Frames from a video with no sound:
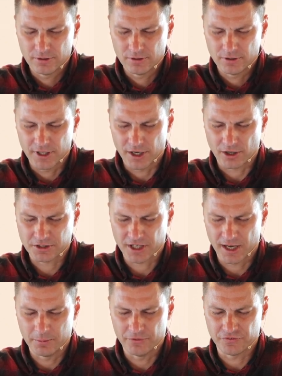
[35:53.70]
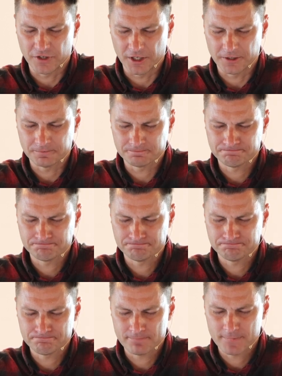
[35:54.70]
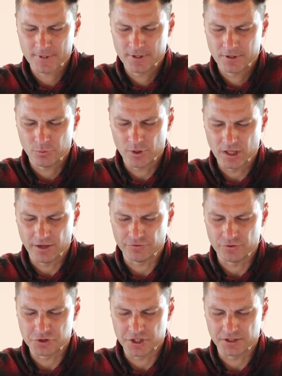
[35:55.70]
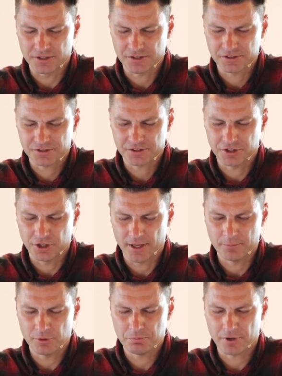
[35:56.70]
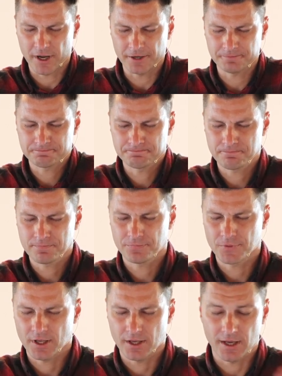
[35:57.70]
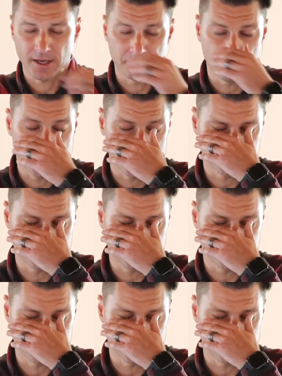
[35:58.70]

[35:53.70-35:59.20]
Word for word: in our time of need. We love you, Jesus. In your name we pray. Amen.